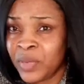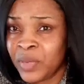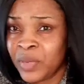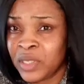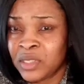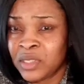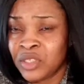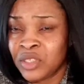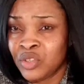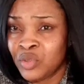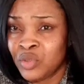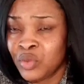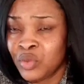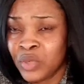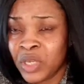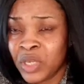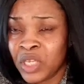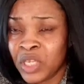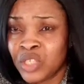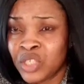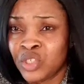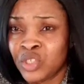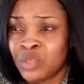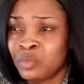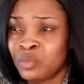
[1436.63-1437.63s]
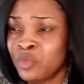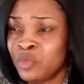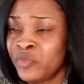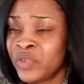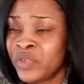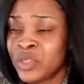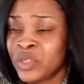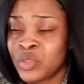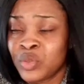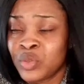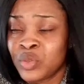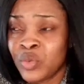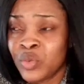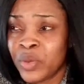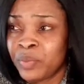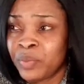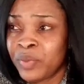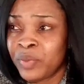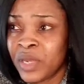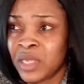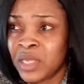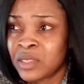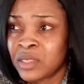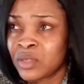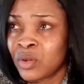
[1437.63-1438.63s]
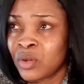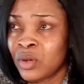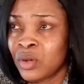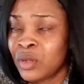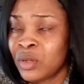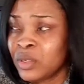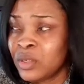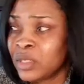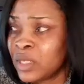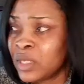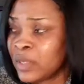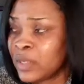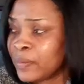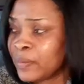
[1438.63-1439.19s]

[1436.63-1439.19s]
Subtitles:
place in UK. She moved into a place called